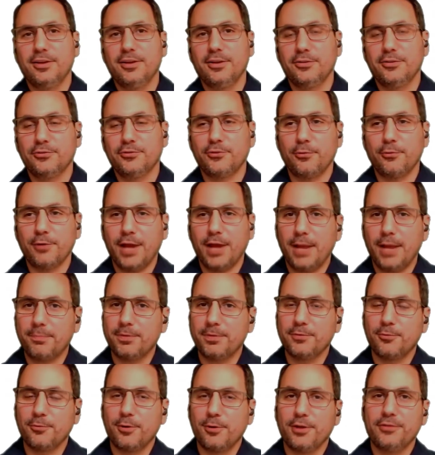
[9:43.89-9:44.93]
So what
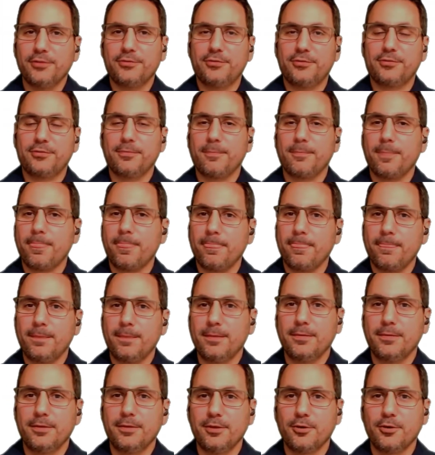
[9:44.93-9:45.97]
happened was,
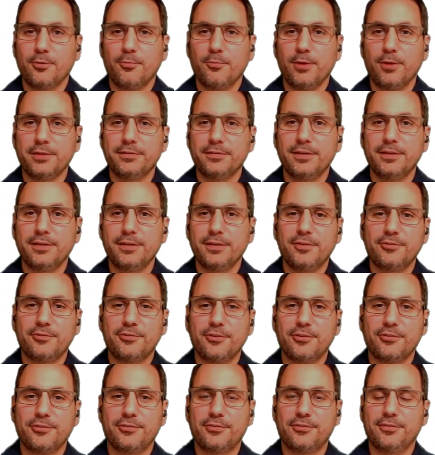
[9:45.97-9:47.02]
one day the
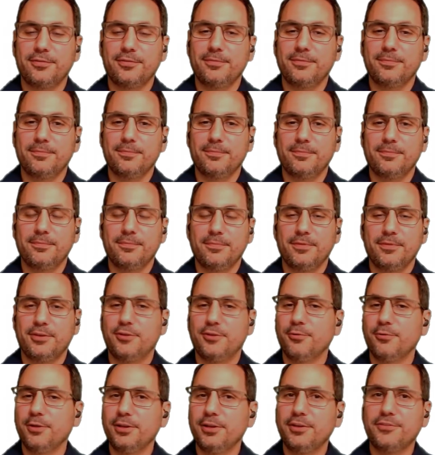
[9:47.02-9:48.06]

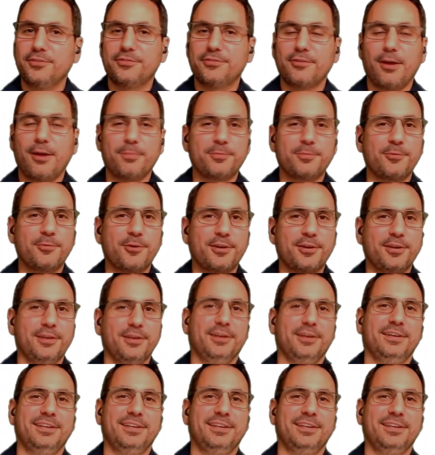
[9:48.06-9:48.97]
QAD stopped working.